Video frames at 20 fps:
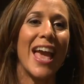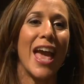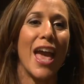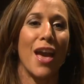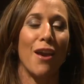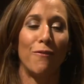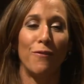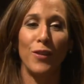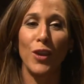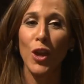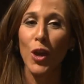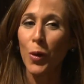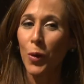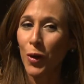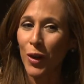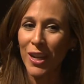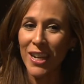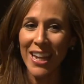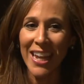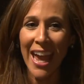If you
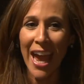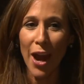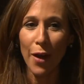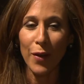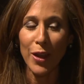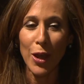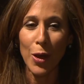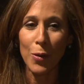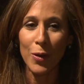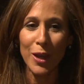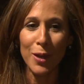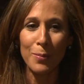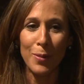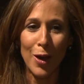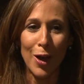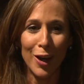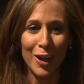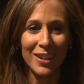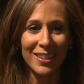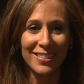were in a karaoke
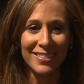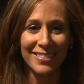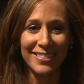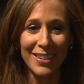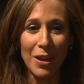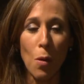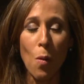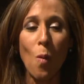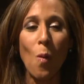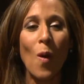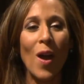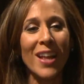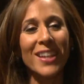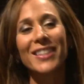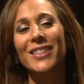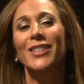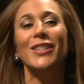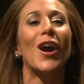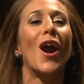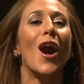bar,
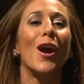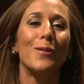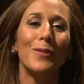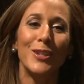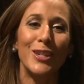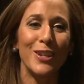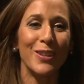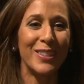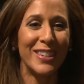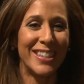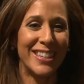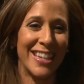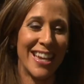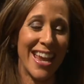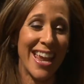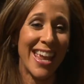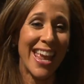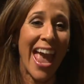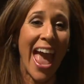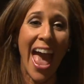what song would you
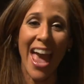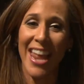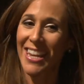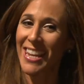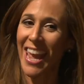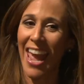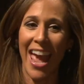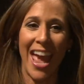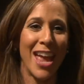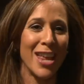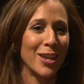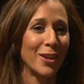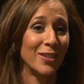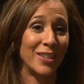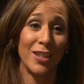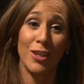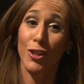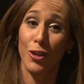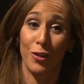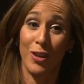sing and can you,
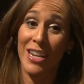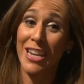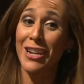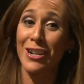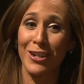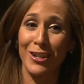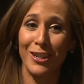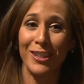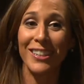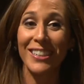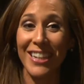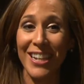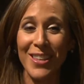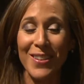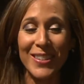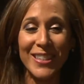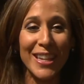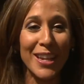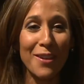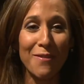since you're here, can you
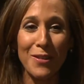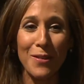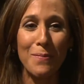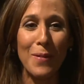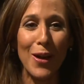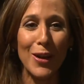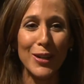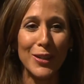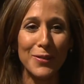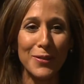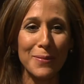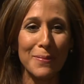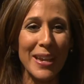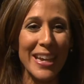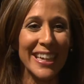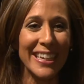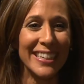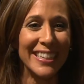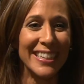sing a few bars for me?